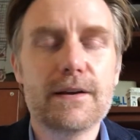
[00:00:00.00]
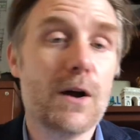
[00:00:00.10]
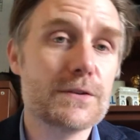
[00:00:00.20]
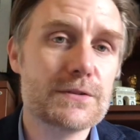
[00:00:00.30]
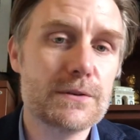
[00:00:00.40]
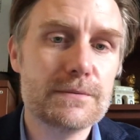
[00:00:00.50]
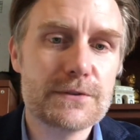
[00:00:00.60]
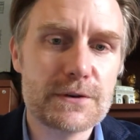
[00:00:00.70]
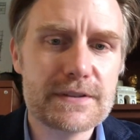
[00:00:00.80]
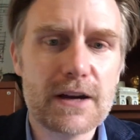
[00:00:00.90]
Also,
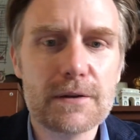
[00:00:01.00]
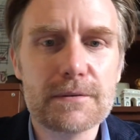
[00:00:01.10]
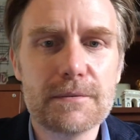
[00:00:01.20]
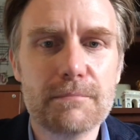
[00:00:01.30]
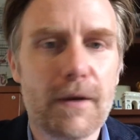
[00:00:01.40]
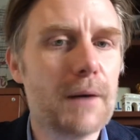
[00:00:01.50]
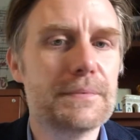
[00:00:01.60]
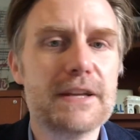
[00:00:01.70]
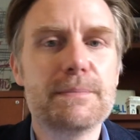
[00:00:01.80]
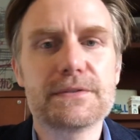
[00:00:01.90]
turns out Mobb
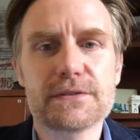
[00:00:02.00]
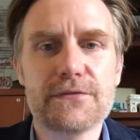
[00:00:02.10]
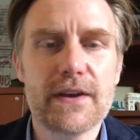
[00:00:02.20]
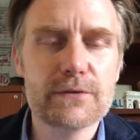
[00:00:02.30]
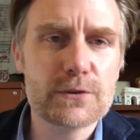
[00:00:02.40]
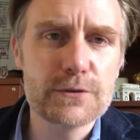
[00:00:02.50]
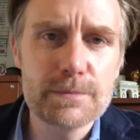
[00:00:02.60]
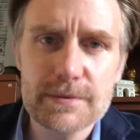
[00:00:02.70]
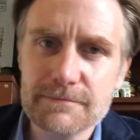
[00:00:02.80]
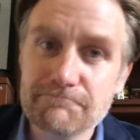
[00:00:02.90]
Deep is his favorite group.